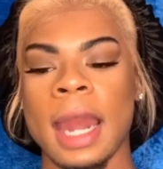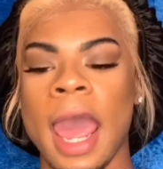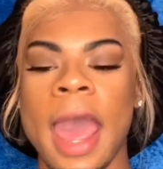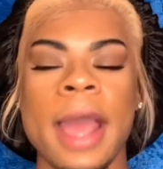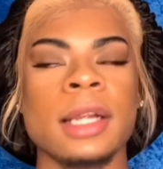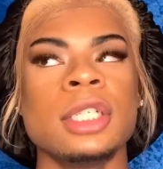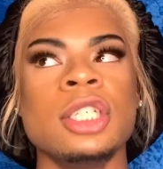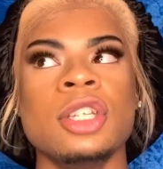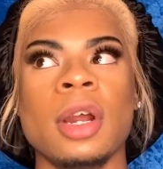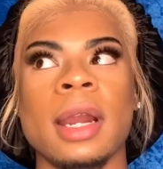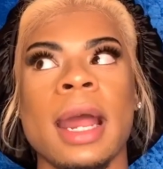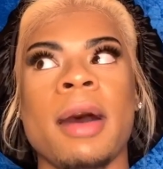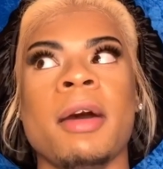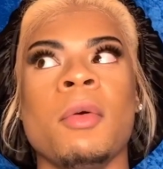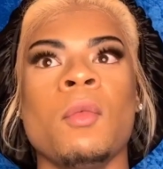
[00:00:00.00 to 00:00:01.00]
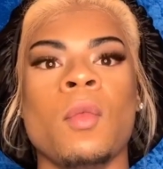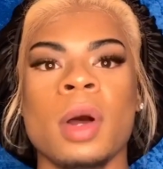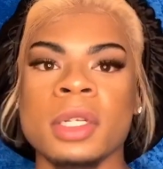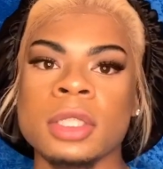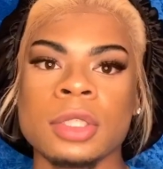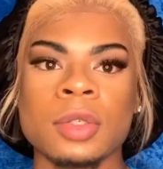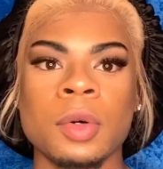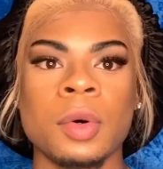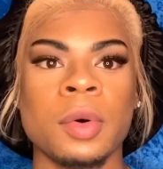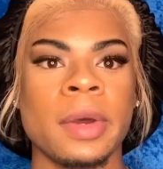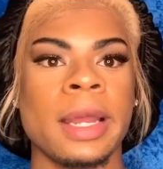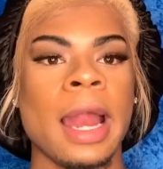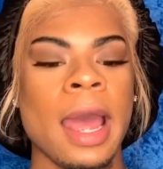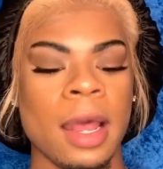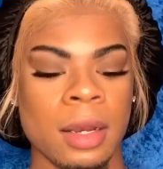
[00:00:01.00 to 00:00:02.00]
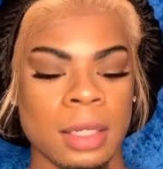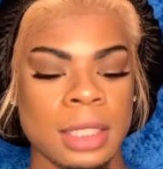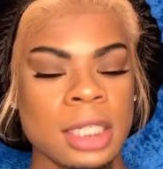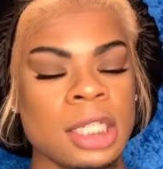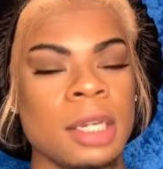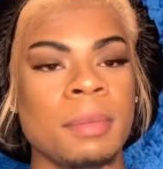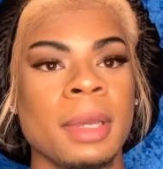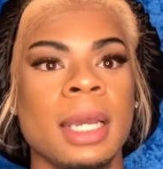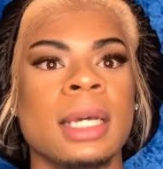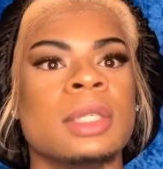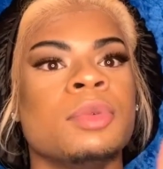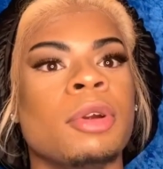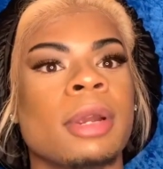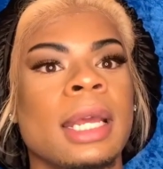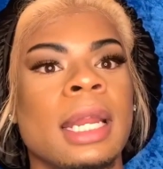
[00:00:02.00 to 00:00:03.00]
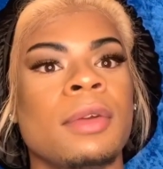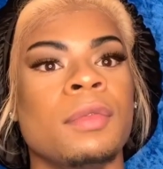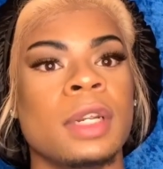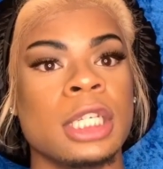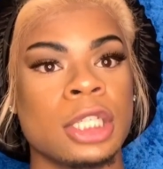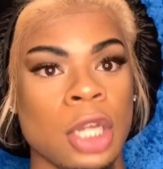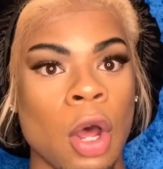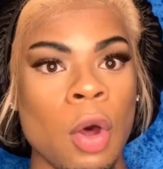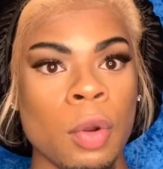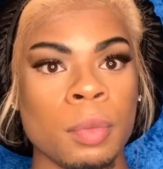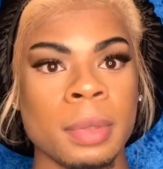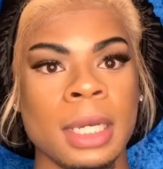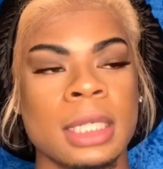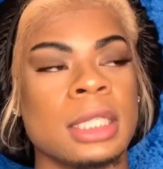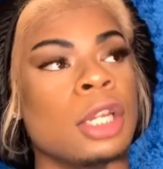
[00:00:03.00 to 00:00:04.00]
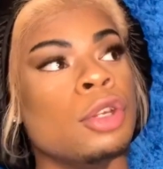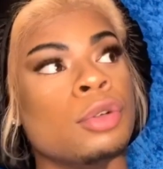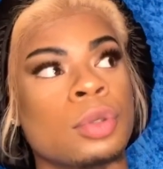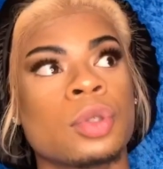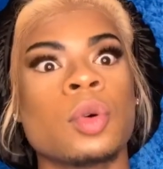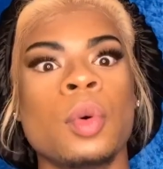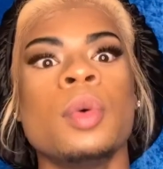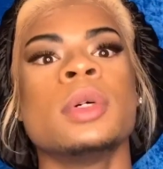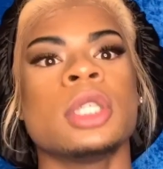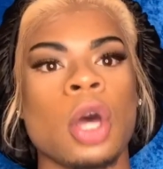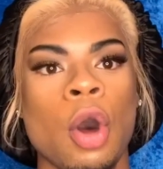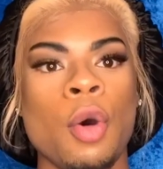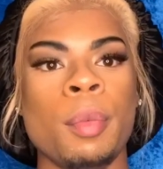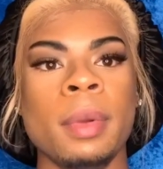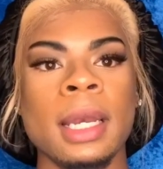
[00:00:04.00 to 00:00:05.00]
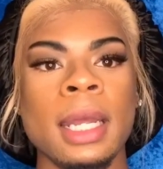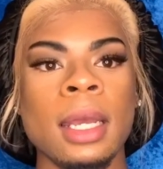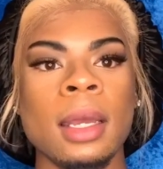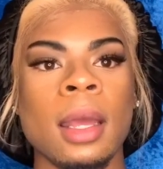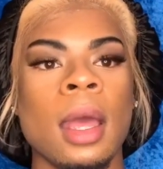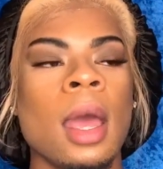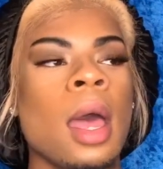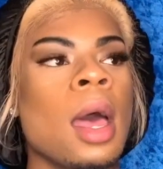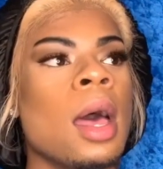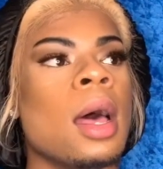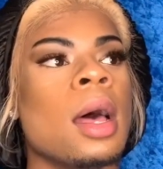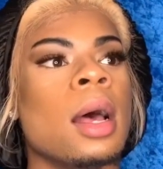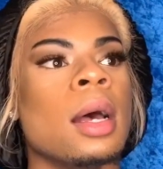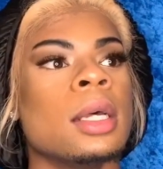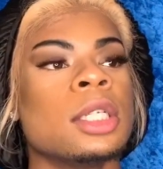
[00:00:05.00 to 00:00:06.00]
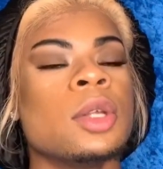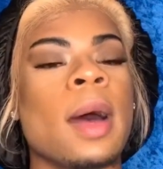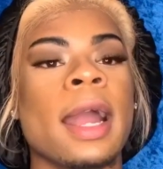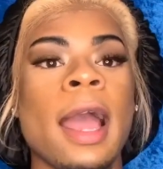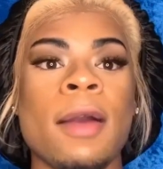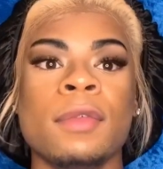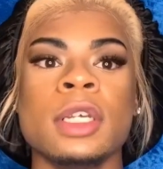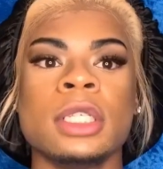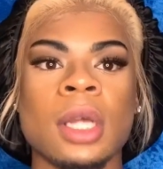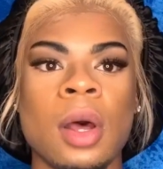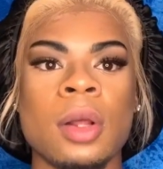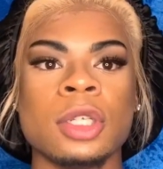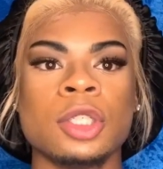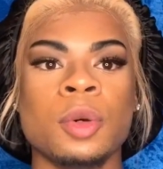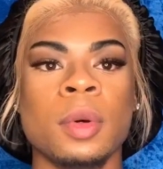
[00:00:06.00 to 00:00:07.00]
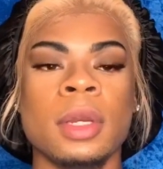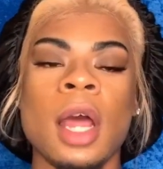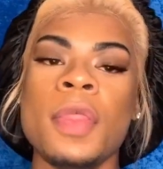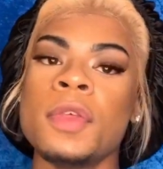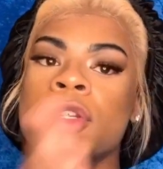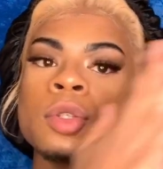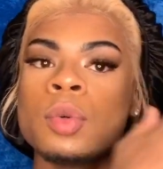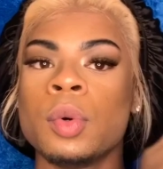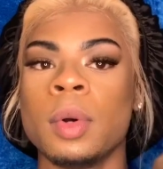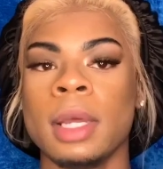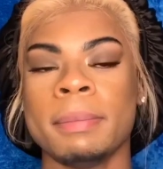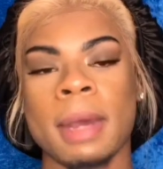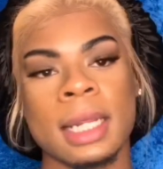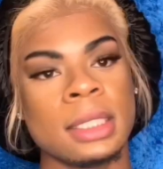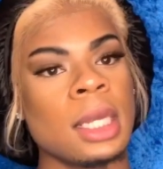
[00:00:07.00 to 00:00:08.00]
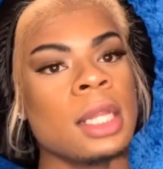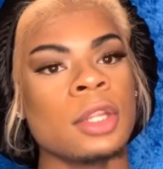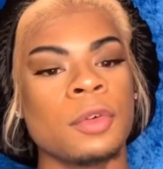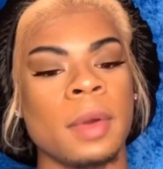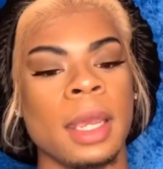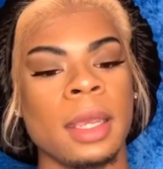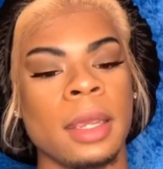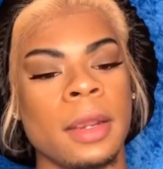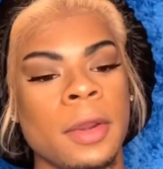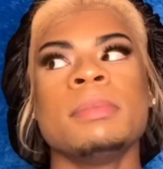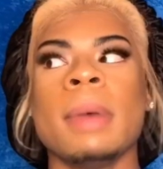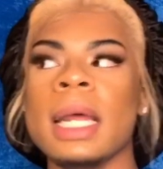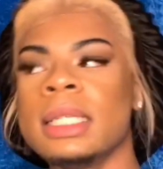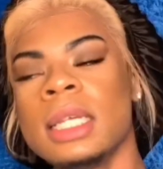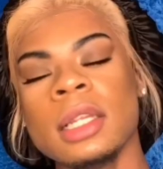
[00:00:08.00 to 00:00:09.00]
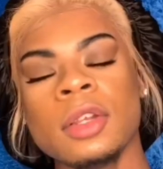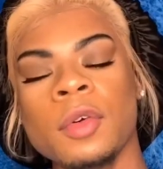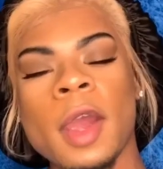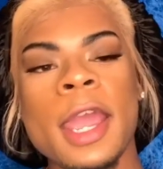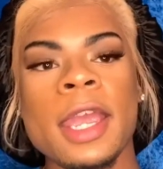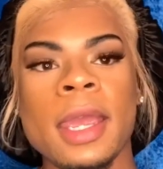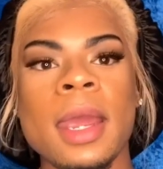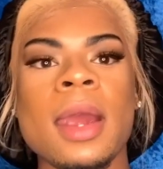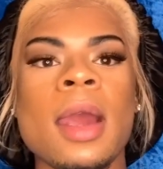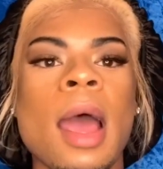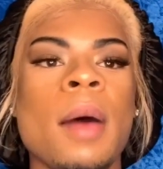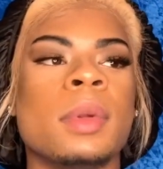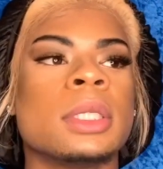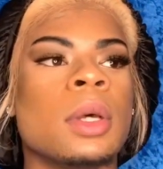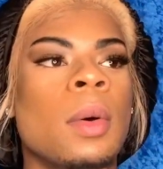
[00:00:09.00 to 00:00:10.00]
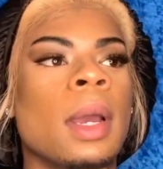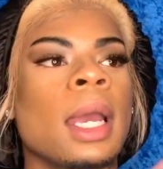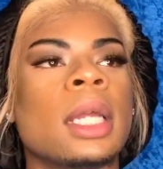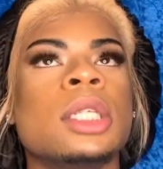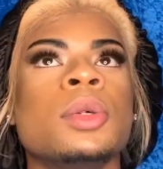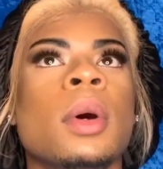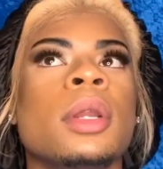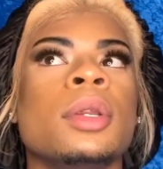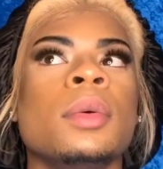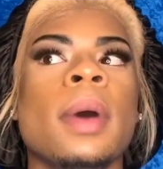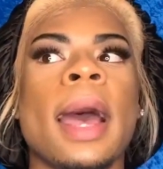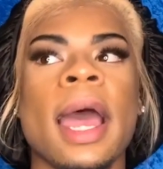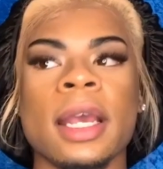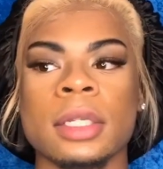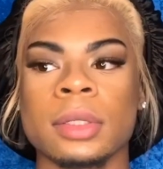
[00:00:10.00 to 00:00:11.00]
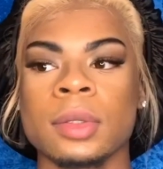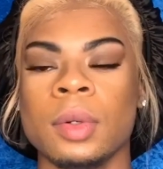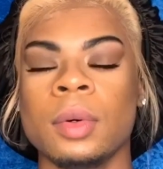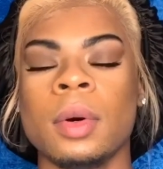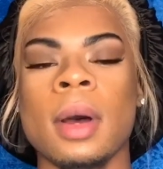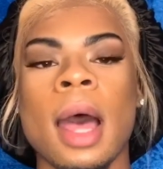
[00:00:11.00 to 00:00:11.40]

I actually started out in one school and I auditioned because we were getting rezoned because a new school was opening. So I got rezoned to another school in my 10th grade year. My 10th grade year, I was going into a new high school.